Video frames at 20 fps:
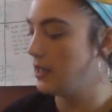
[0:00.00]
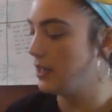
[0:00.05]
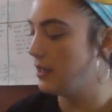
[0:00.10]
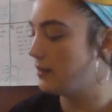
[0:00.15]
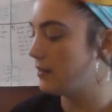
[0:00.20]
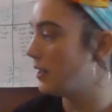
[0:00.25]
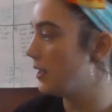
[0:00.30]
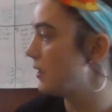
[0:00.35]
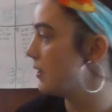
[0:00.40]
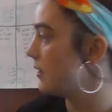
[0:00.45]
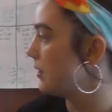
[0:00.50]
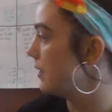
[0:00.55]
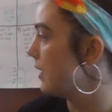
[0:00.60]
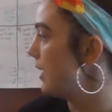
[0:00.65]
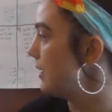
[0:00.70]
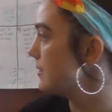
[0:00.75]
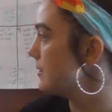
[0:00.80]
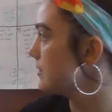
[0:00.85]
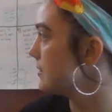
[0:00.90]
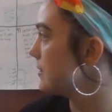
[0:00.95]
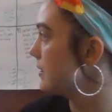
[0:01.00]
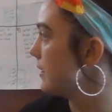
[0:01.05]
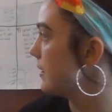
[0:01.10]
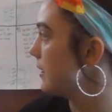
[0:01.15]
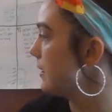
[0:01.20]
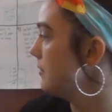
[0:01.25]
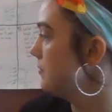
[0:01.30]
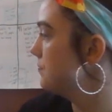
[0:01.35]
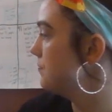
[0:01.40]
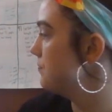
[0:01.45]
And then
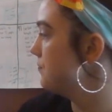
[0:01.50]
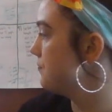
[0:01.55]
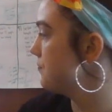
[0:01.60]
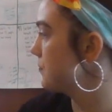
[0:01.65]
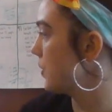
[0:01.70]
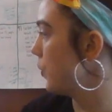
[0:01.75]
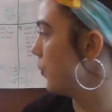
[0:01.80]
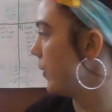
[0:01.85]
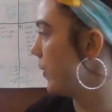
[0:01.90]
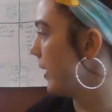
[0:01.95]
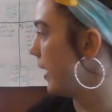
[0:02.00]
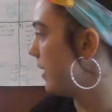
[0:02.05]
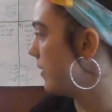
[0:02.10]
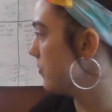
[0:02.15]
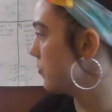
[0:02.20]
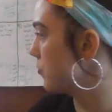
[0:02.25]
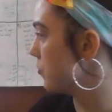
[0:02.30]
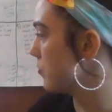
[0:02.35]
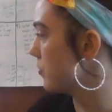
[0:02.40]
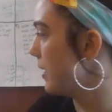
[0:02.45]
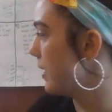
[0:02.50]
lastly, we have